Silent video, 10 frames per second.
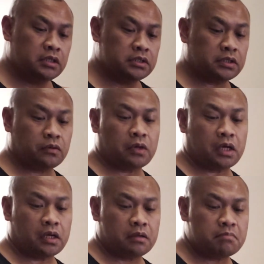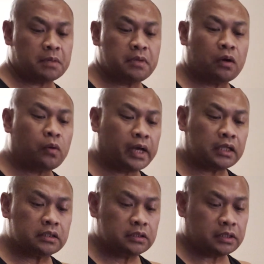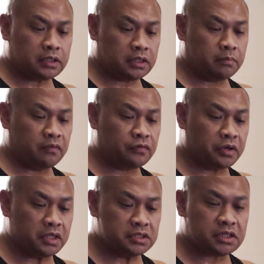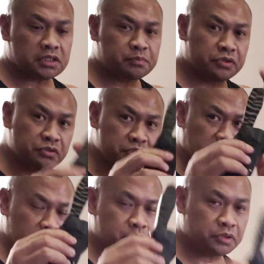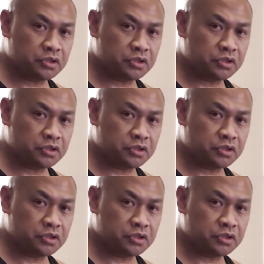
So it might be a while before he starts producing